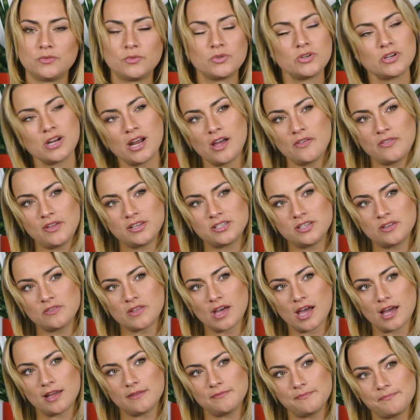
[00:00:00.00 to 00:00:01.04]
Wonder how they do
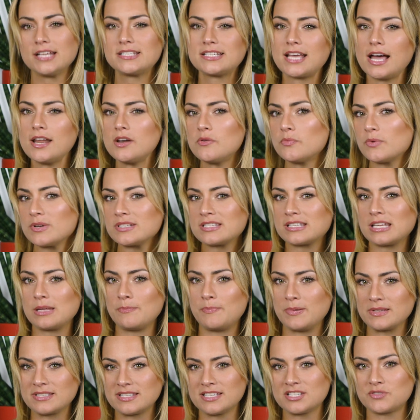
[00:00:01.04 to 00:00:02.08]
that. It's kind of risky
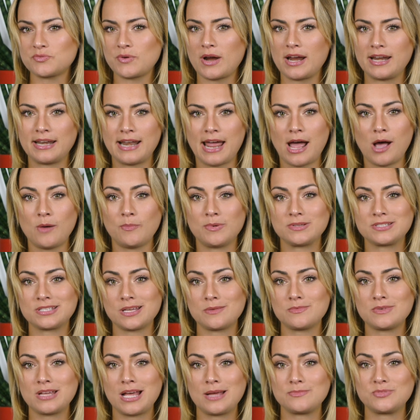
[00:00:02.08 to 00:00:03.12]
business right now, but
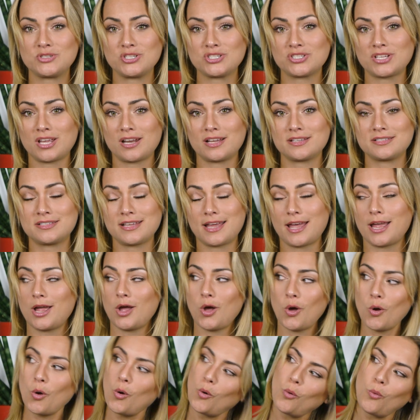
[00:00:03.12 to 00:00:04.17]
sometimes you just gotta say,
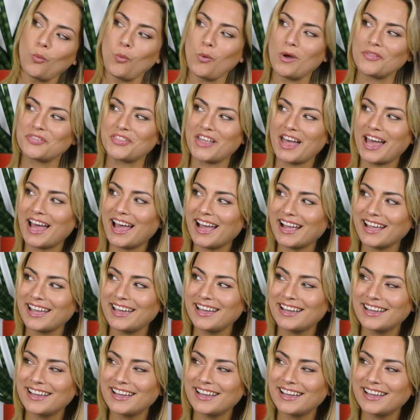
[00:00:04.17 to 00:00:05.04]
what the heck?